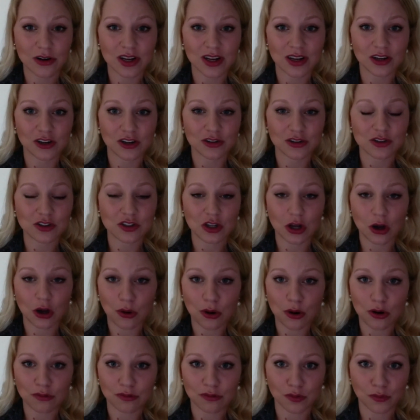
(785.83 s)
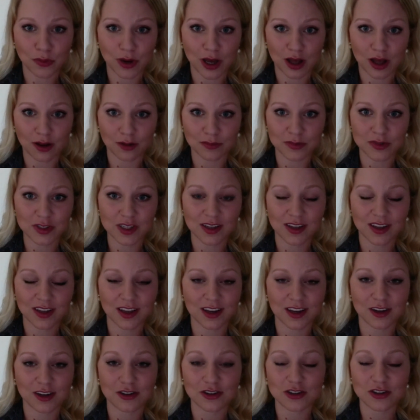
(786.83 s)
and you're so overwhelmed
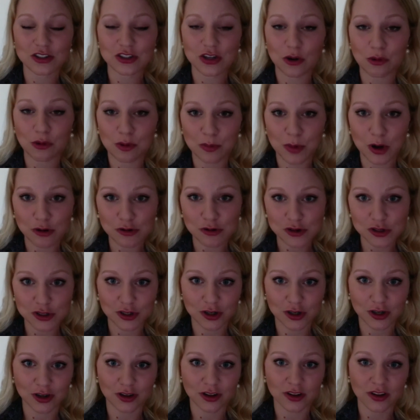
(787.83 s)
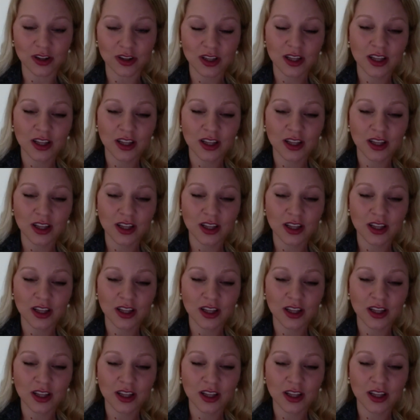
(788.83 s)
and you're so emotional.